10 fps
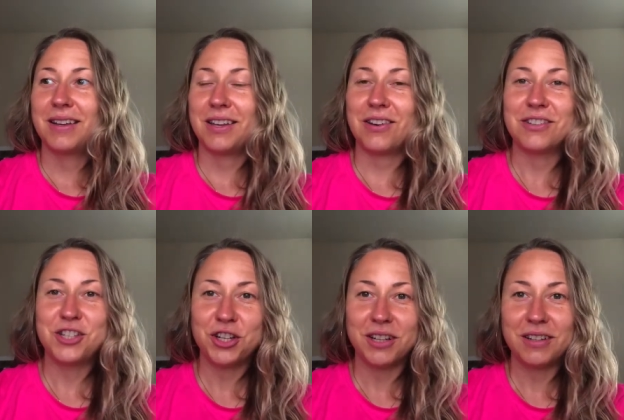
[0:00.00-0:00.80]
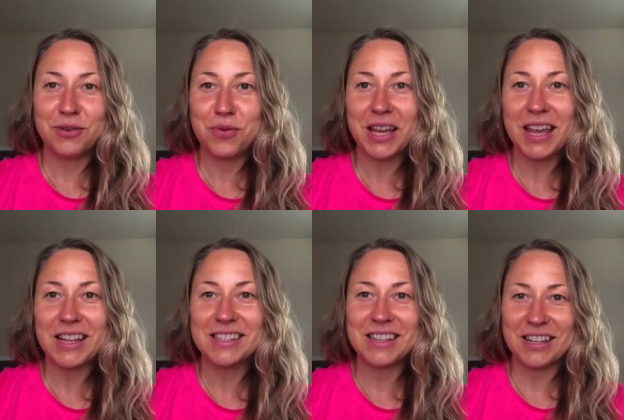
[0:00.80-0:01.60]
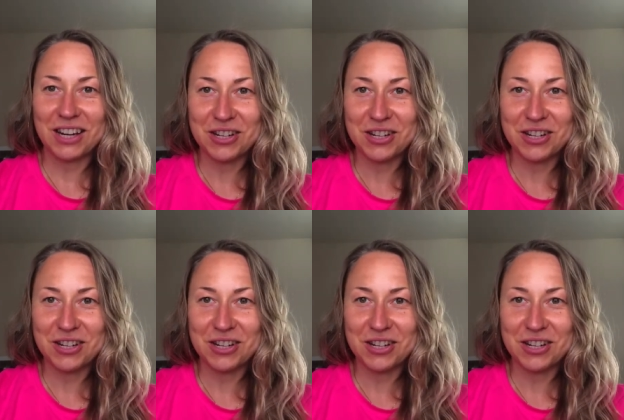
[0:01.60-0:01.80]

you know, chill on weekends and not